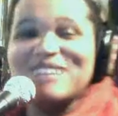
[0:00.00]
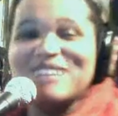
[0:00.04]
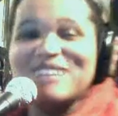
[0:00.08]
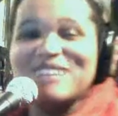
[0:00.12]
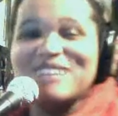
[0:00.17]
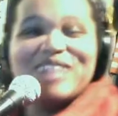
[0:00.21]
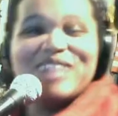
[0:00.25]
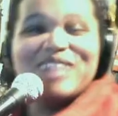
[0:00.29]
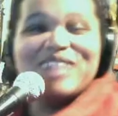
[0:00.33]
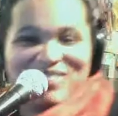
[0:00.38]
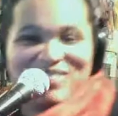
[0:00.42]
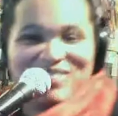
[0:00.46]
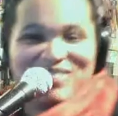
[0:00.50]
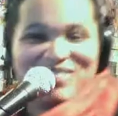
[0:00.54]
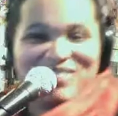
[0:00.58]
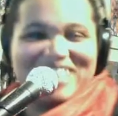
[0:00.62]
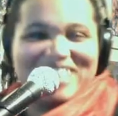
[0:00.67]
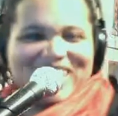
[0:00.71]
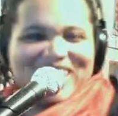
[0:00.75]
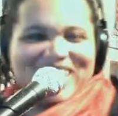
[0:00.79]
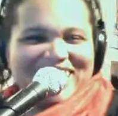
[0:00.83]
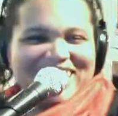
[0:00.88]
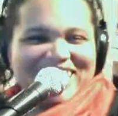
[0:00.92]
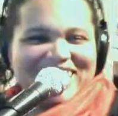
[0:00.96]
would have
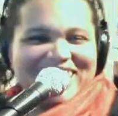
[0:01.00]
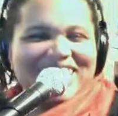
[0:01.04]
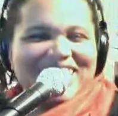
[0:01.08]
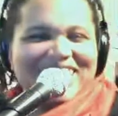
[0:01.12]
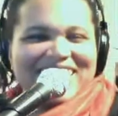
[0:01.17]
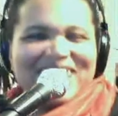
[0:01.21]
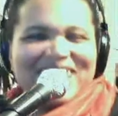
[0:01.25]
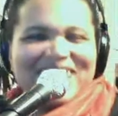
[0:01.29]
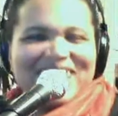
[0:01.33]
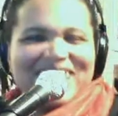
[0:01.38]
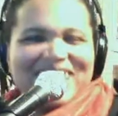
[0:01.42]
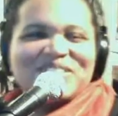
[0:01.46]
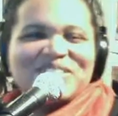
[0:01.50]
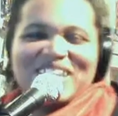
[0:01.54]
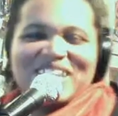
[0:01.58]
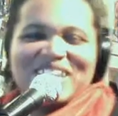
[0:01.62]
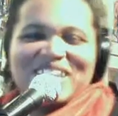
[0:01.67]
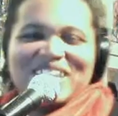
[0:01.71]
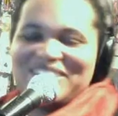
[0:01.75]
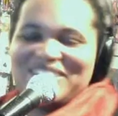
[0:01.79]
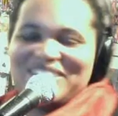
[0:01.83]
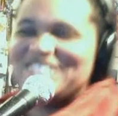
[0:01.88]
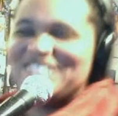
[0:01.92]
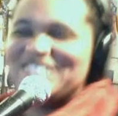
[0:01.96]
that Drake look. Yeah, he would
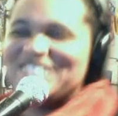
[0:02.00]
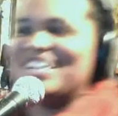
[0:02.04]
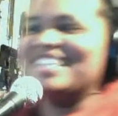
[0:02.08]
have that Drake